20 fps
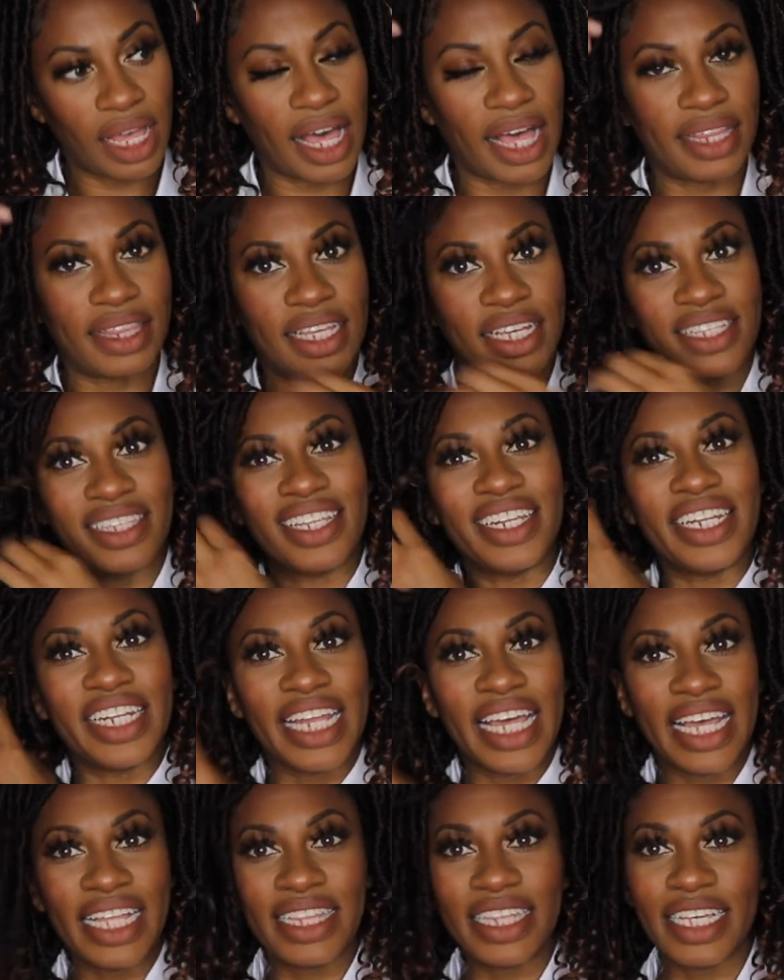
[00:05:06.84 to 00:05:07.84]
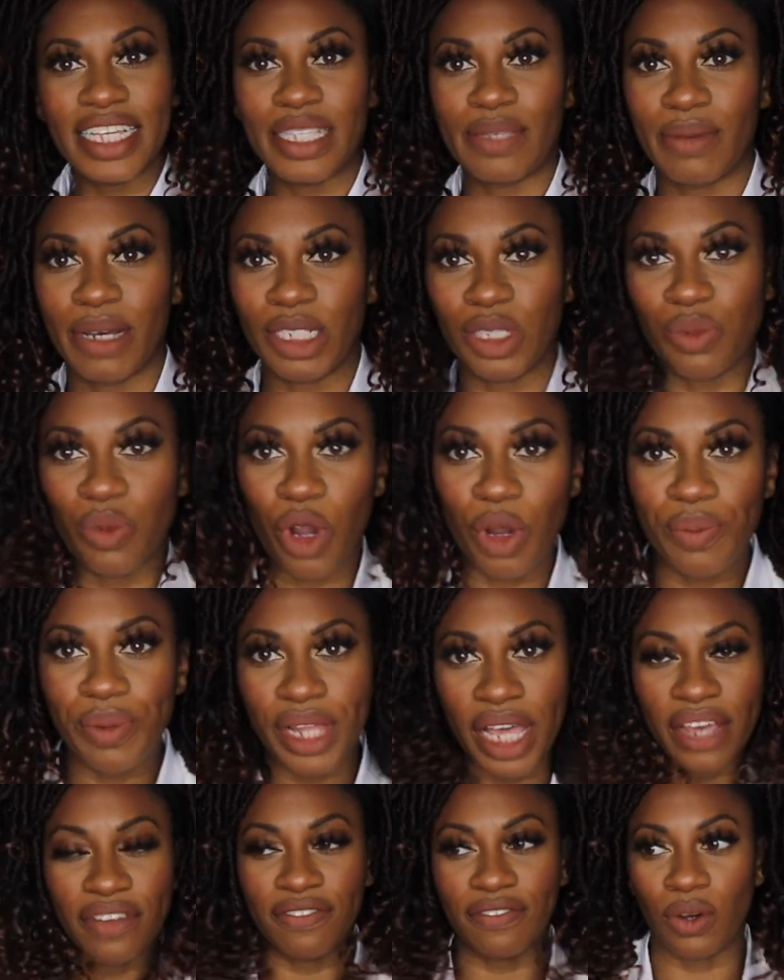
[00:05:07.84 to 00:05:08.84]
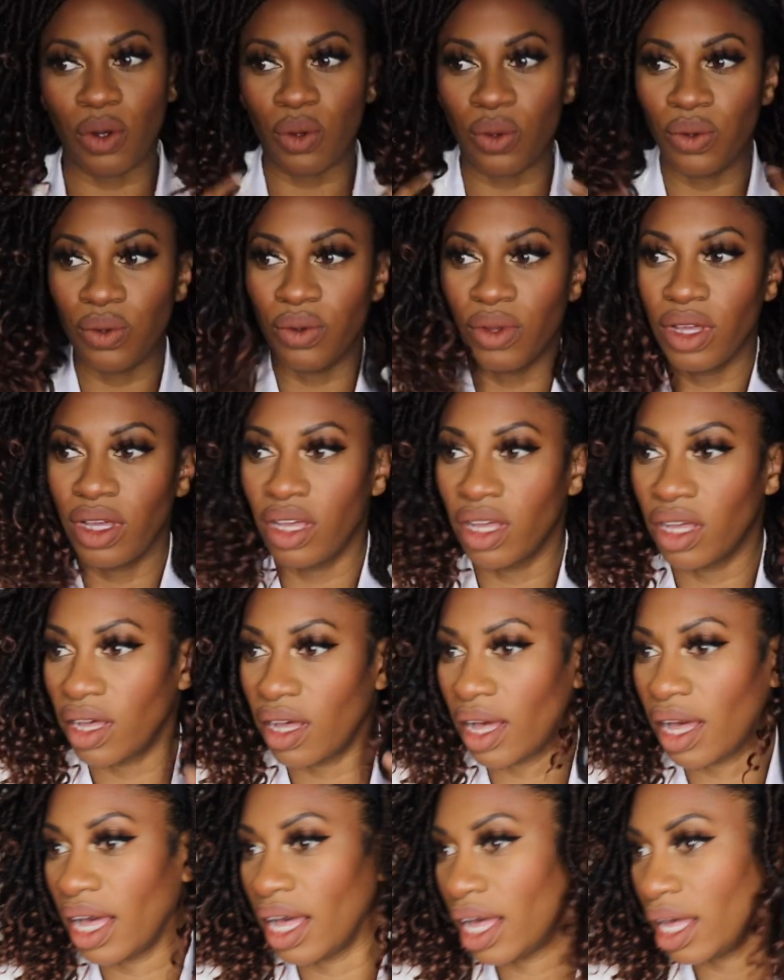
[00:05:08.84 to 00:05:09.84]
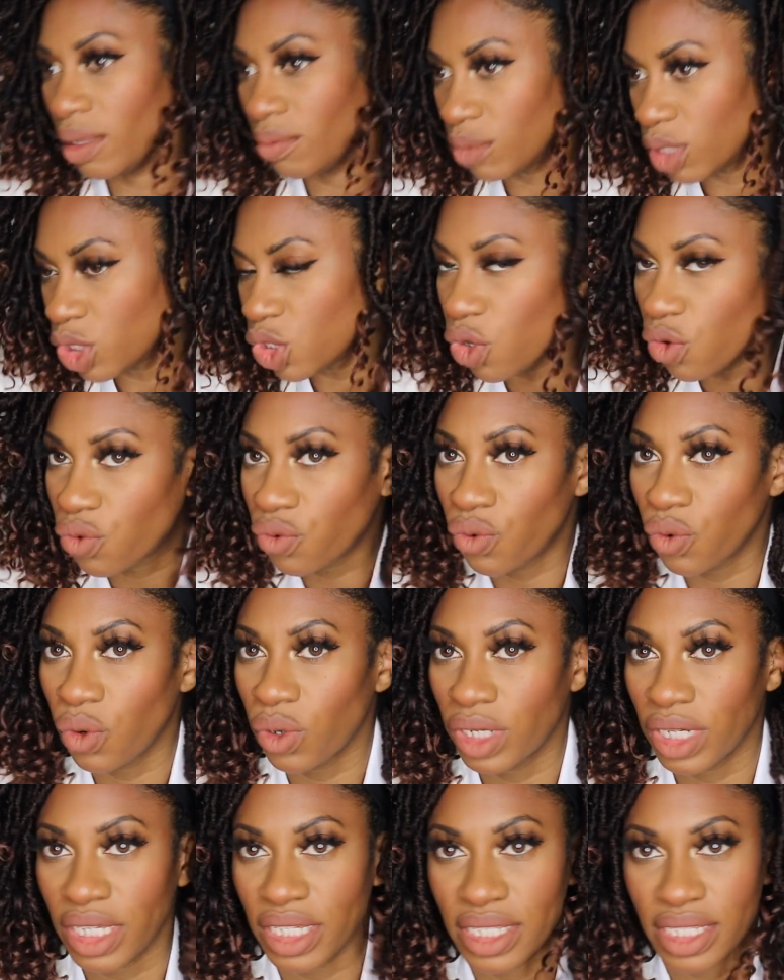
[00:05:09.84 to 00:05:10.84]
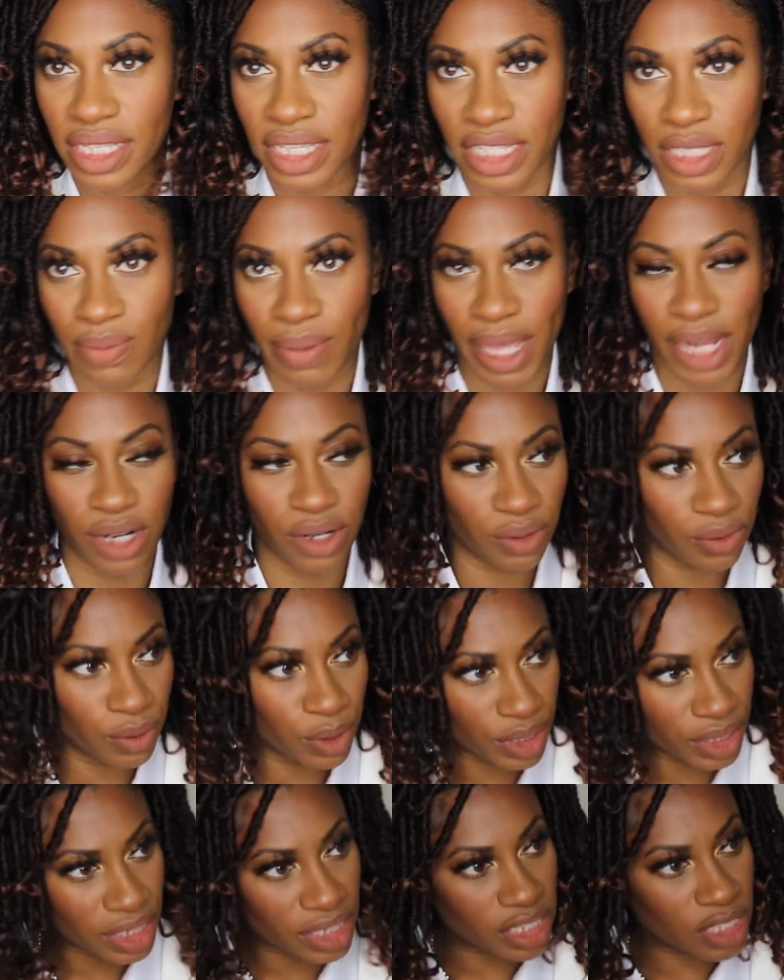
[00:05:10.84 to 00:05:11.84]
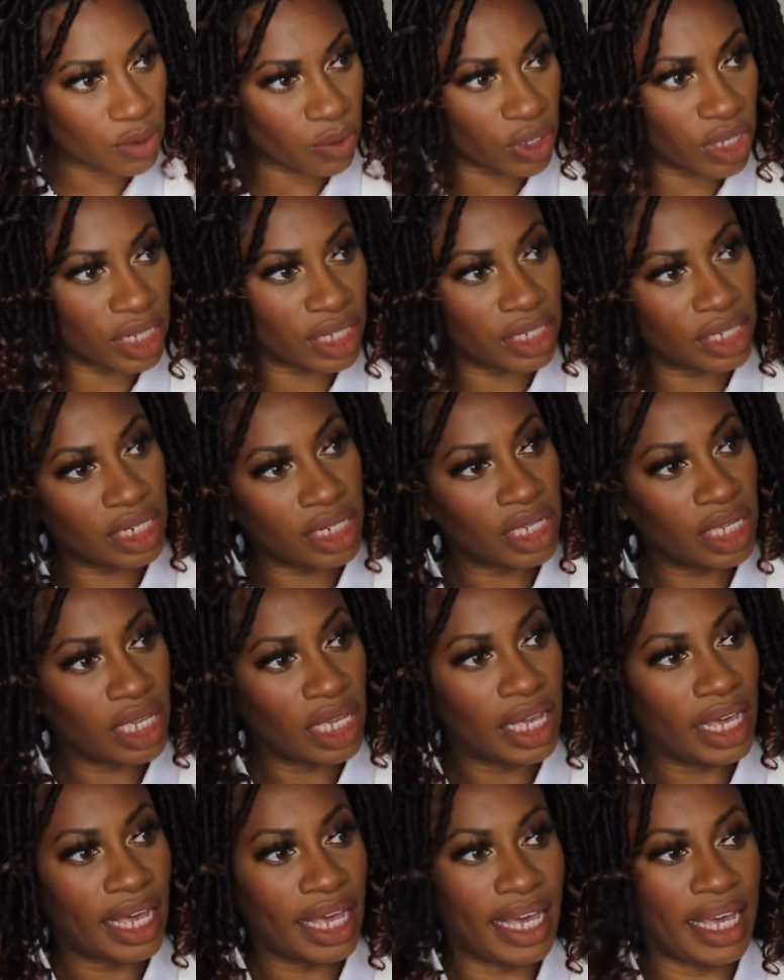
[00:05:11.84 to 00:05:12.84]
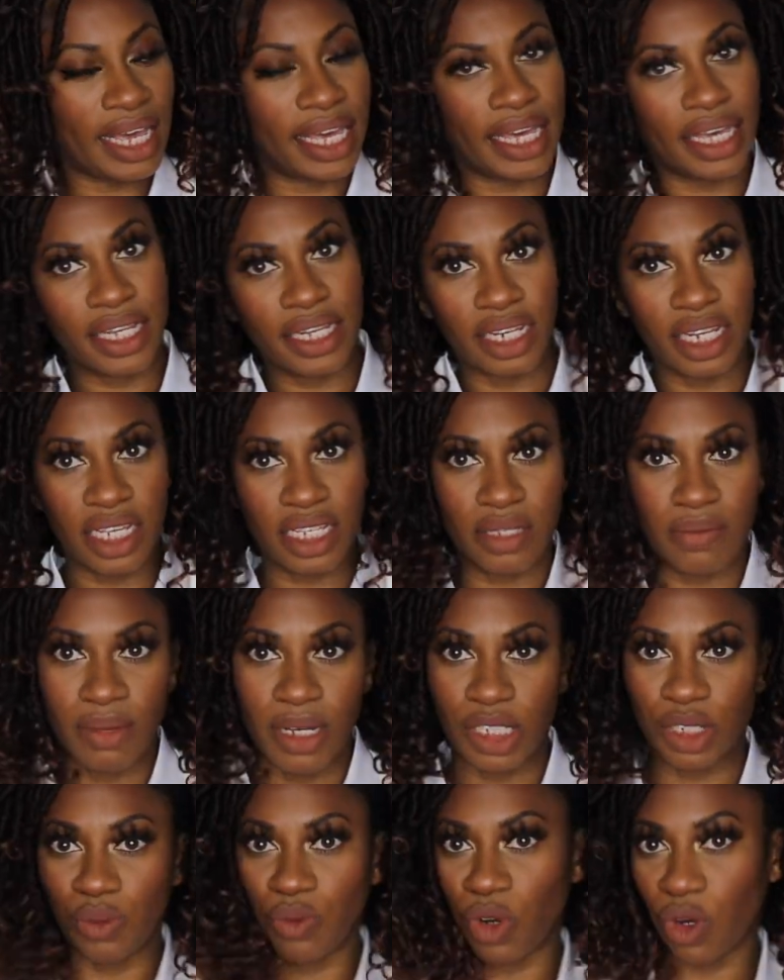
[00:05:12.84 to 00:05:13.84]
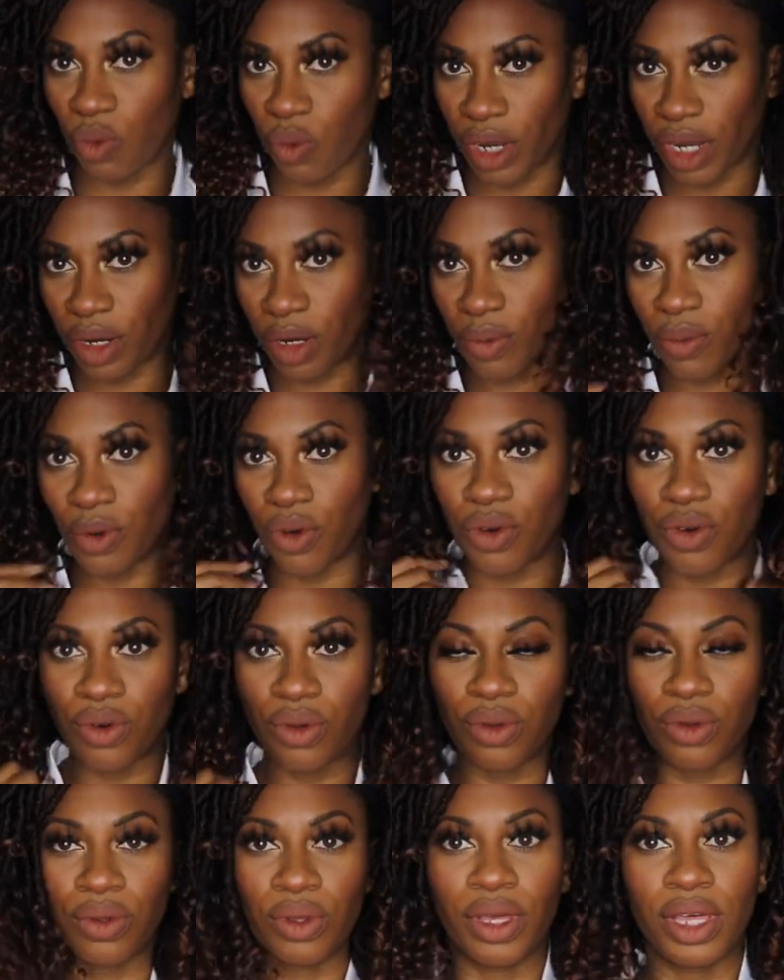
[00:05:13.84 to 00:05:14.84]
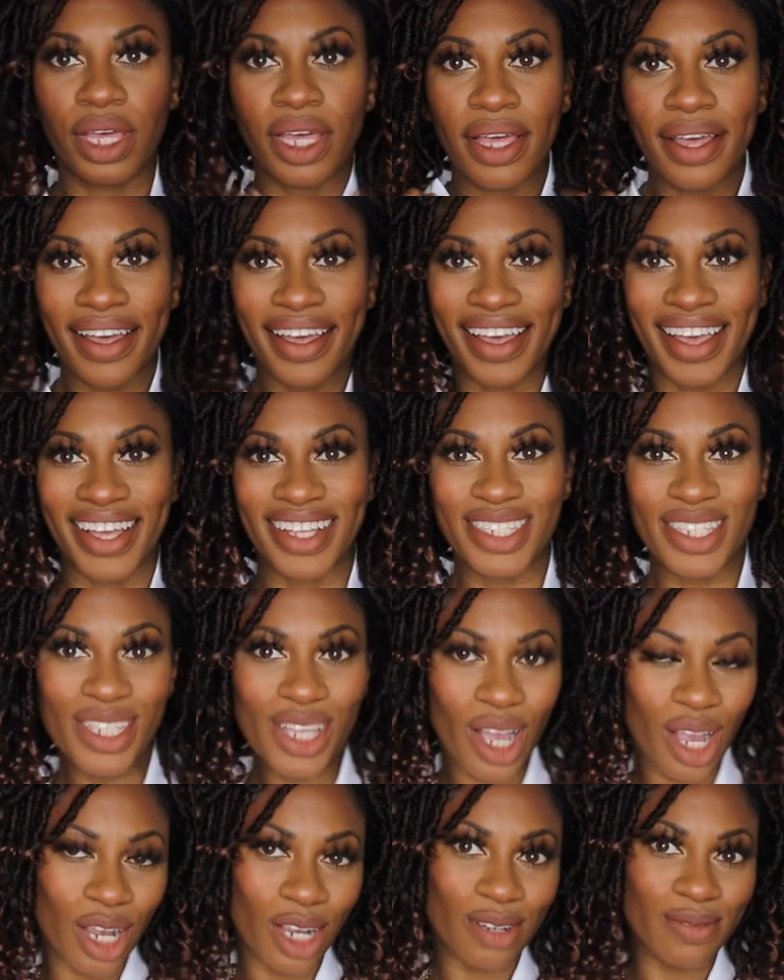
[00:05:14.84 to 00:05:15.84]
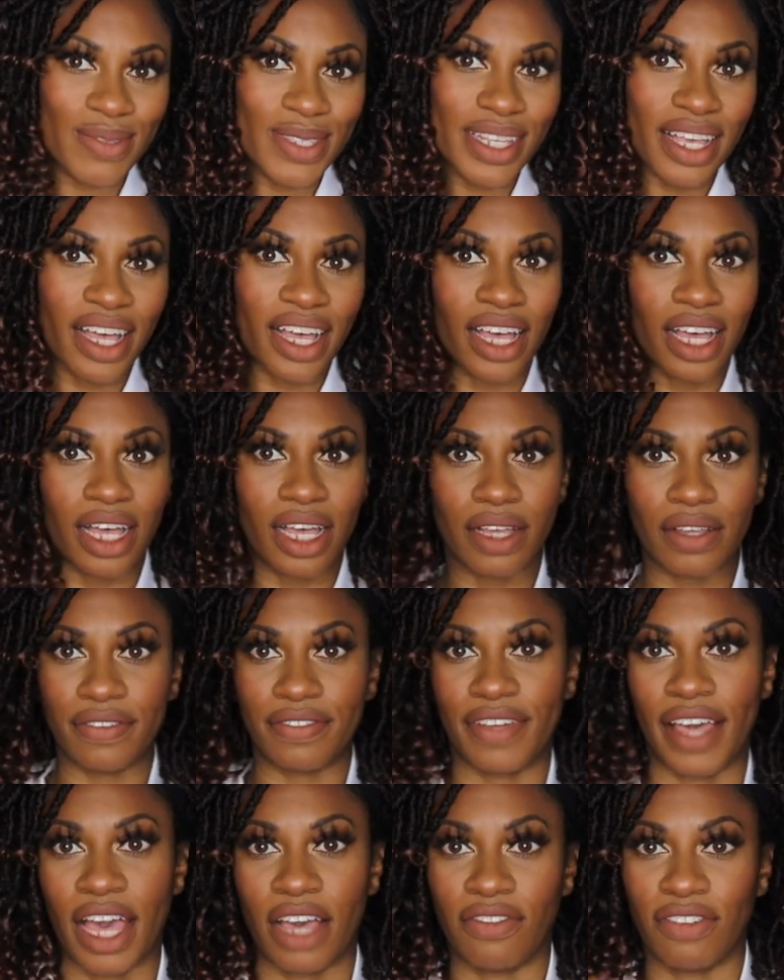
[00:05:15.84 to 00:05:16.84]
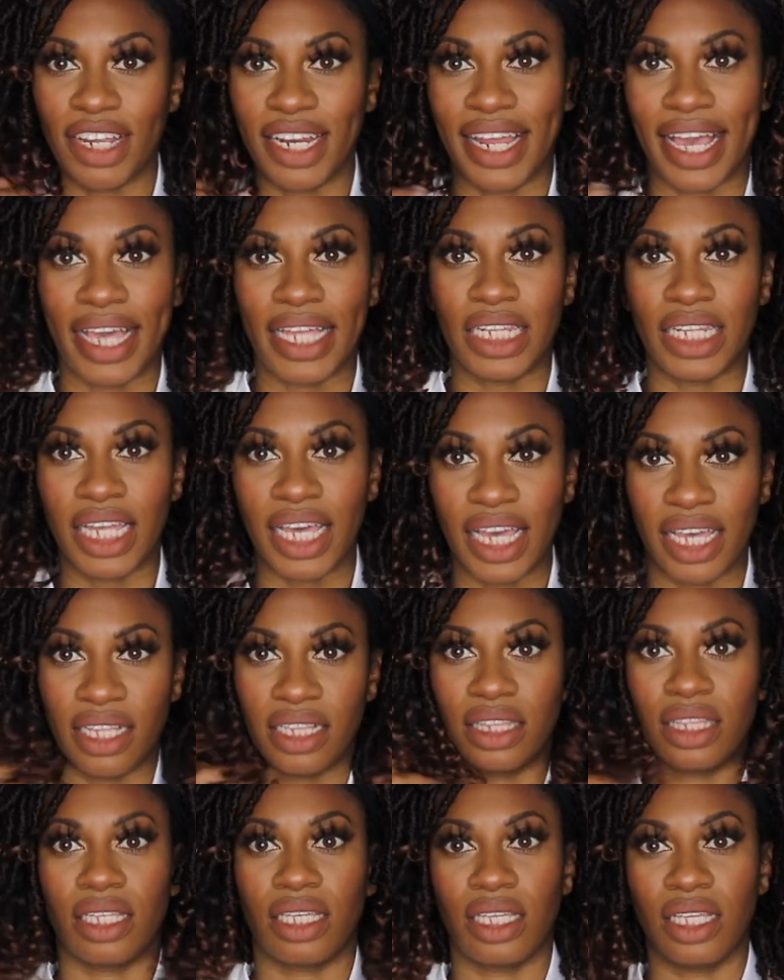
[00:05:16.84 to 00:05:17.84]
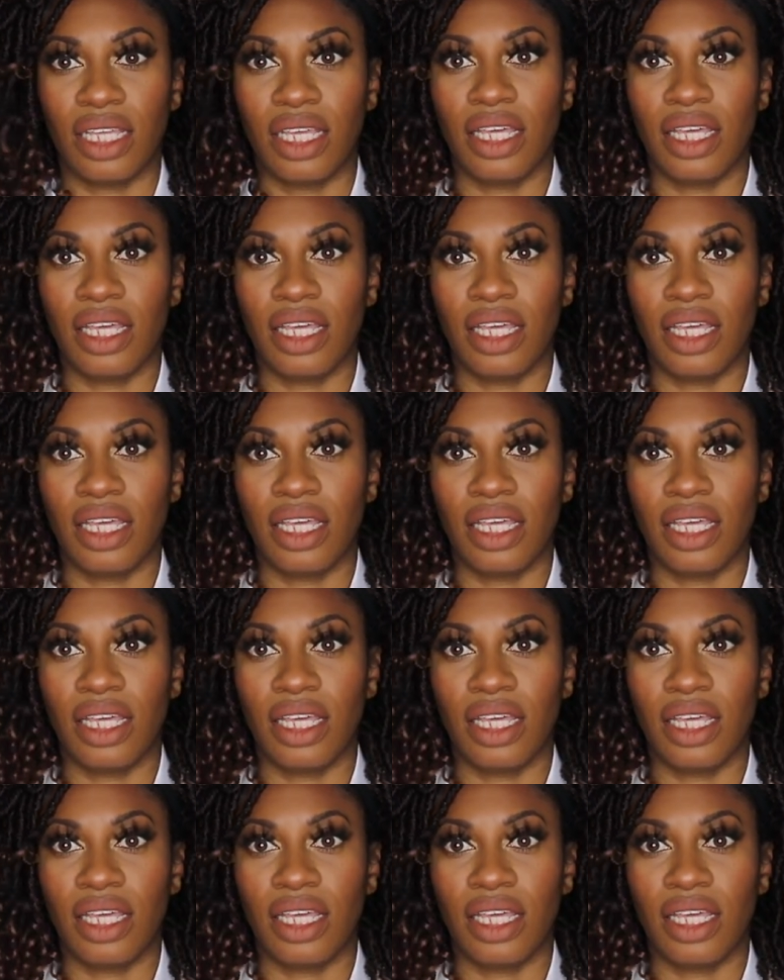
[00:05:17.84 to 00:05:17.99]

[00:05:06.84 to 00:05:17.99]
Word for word: I think the length is much more playful. Um, the fullness is better on this one and is much more wearable in terms of everyday length